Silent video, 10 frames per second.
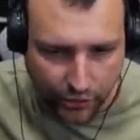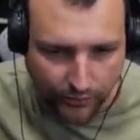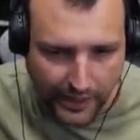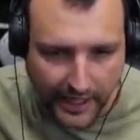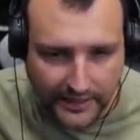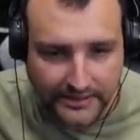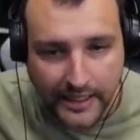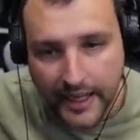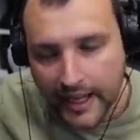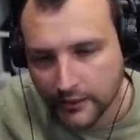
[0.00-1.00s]
players.
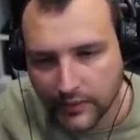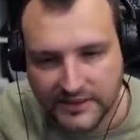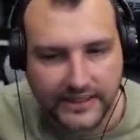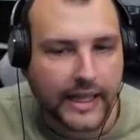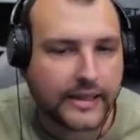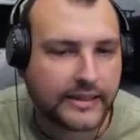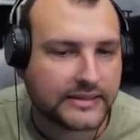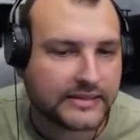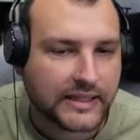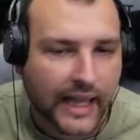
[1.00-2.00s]
And once again, this
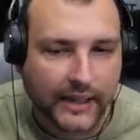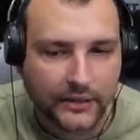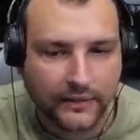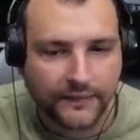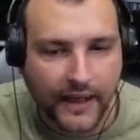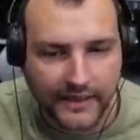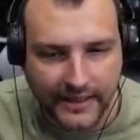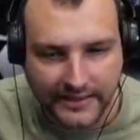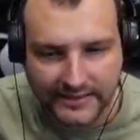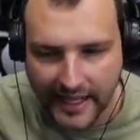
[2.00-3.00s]
is kind of
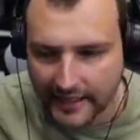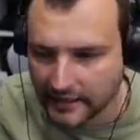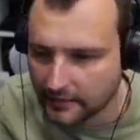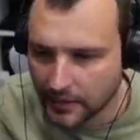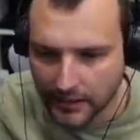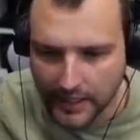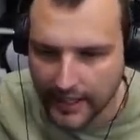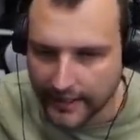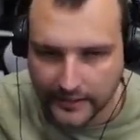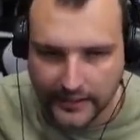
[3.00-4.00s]
understandable,
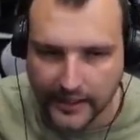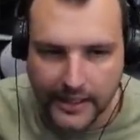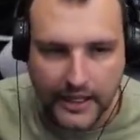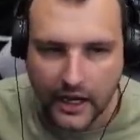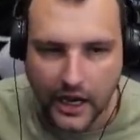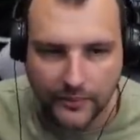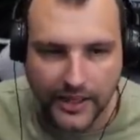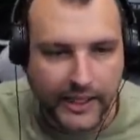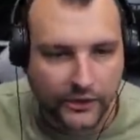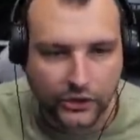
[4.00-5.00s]
and we
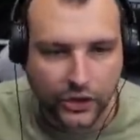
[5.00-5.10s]
cannot